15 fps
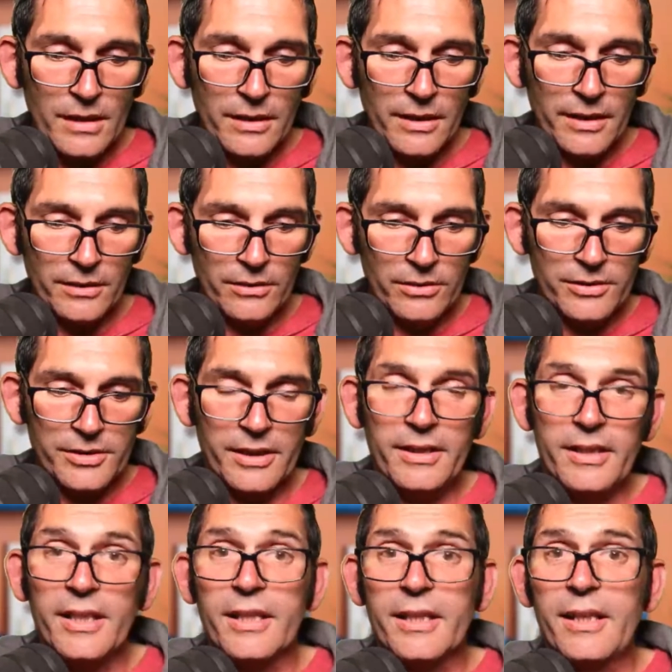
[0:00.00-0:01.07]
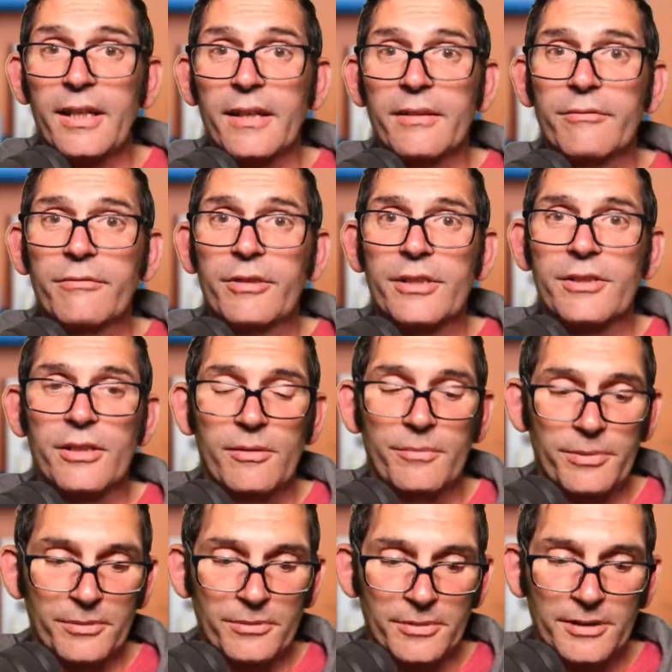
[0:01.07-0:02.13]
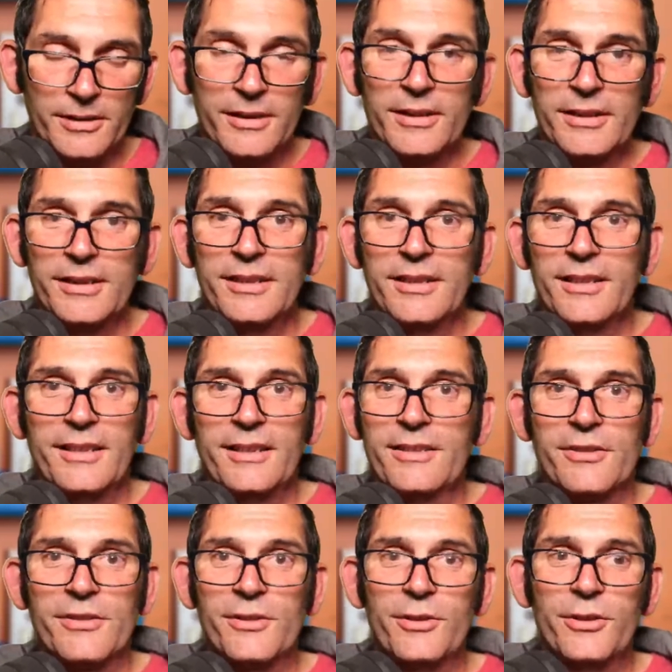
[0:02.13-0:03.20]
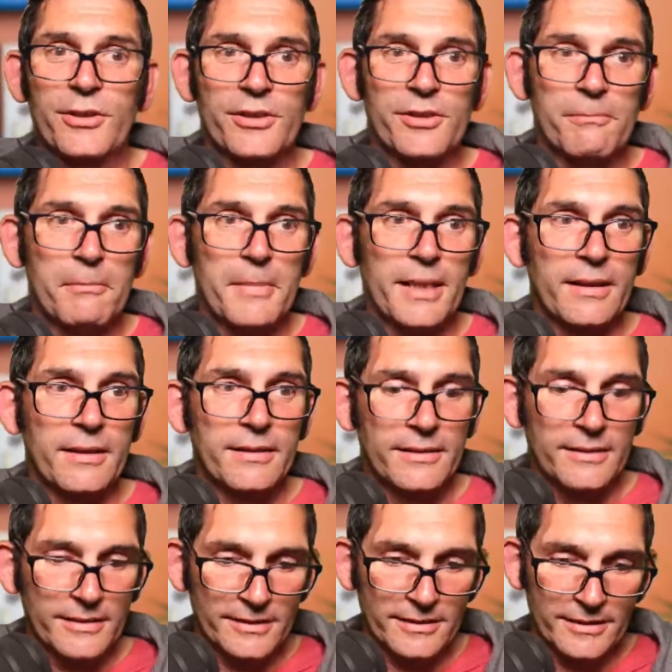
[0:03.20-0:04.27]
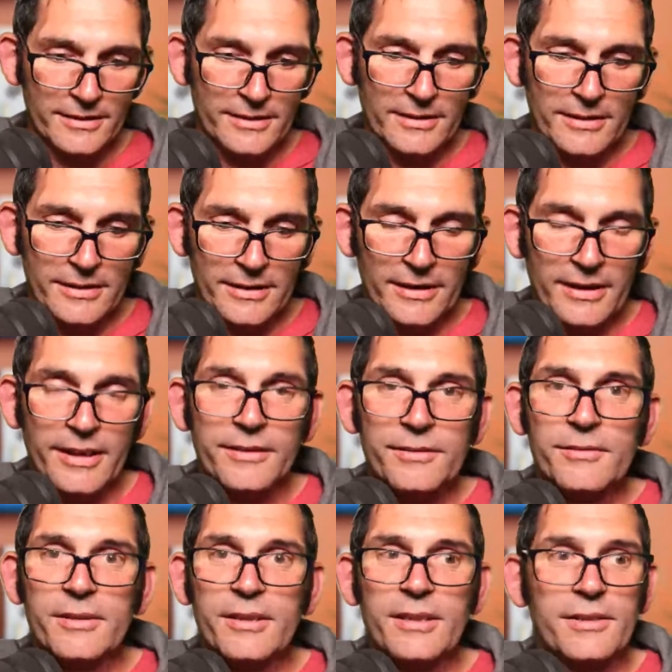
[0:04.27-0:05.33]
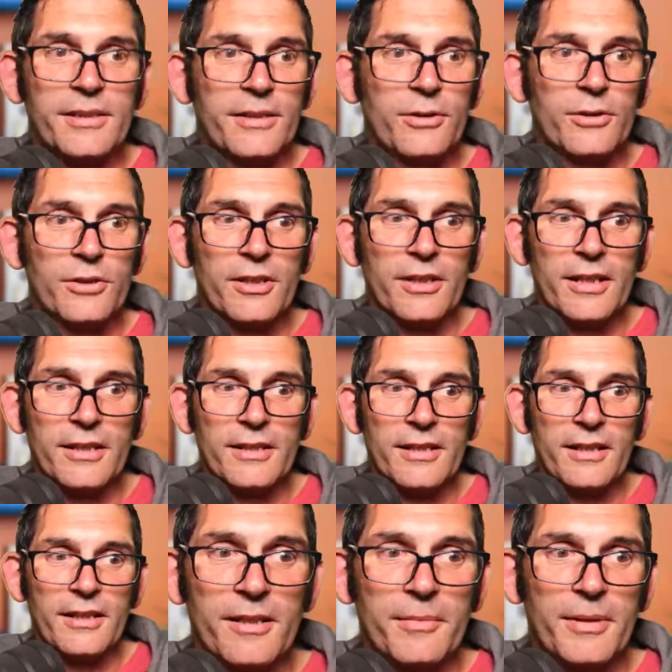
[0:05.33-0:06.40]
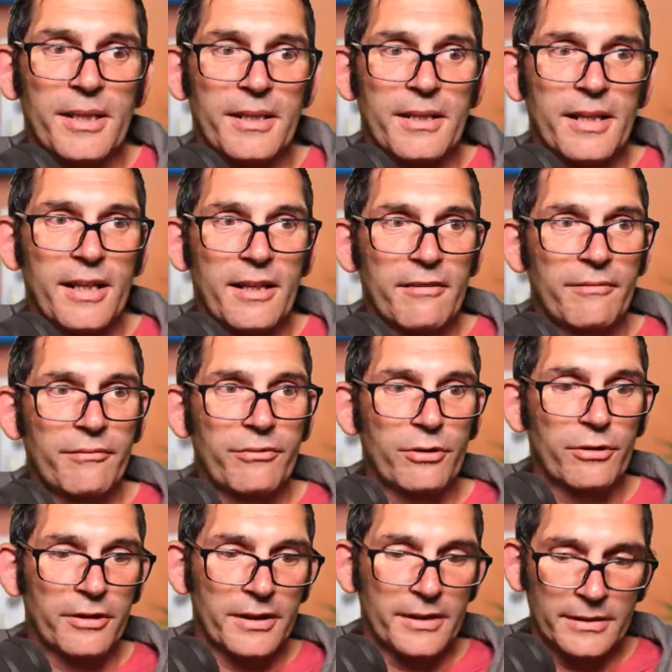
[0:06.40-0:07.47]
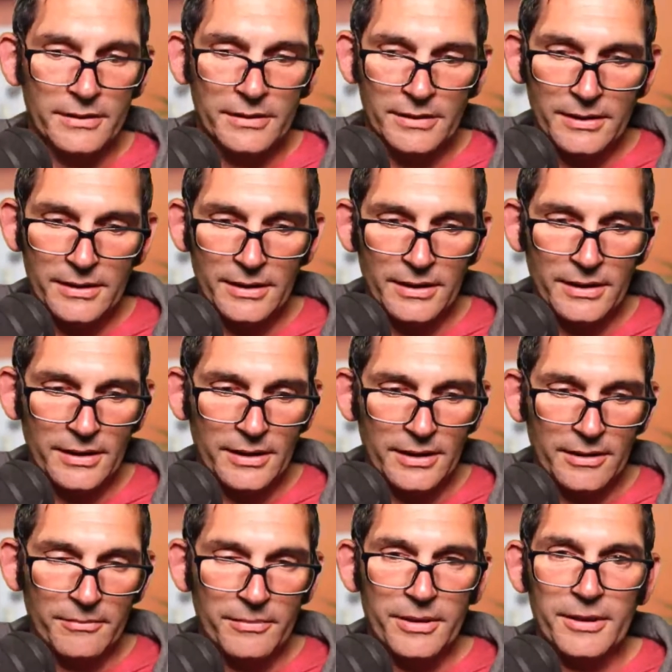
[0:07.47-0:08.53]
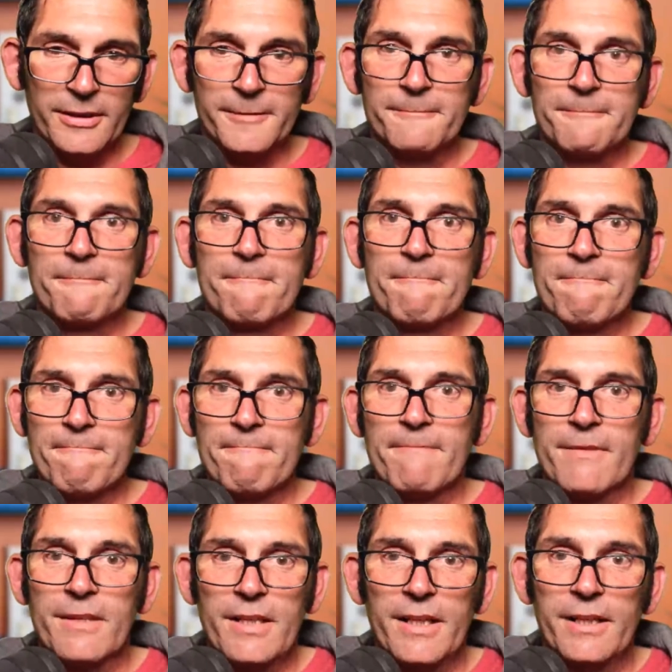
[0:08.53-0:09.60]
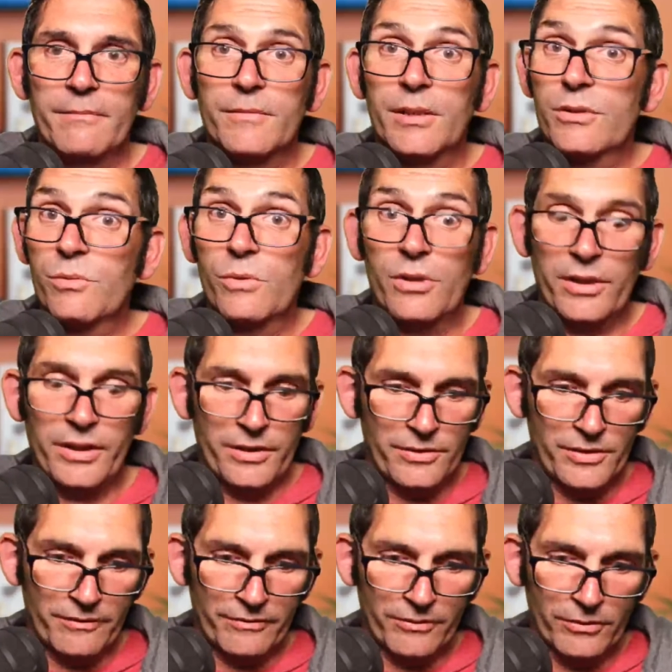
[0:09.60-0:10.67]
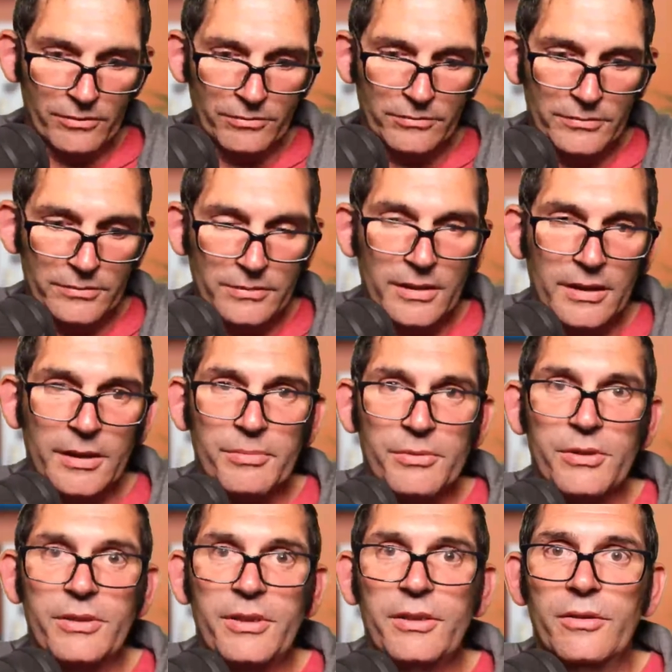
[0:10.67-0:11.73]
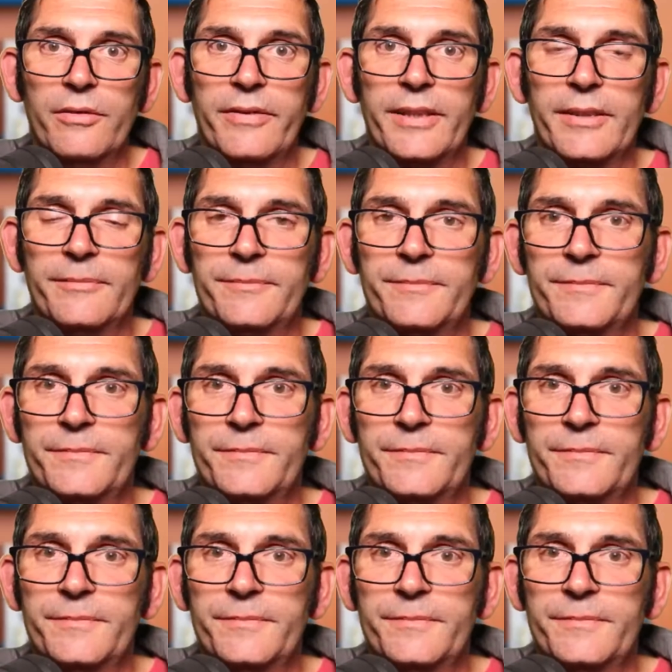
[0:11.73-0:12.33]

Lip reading: looks at your kit, for example, it doesn't look as minging. At least it looks like you're taking a bit of caring for it. But yeah, that's what I use it for. Absolutely love it.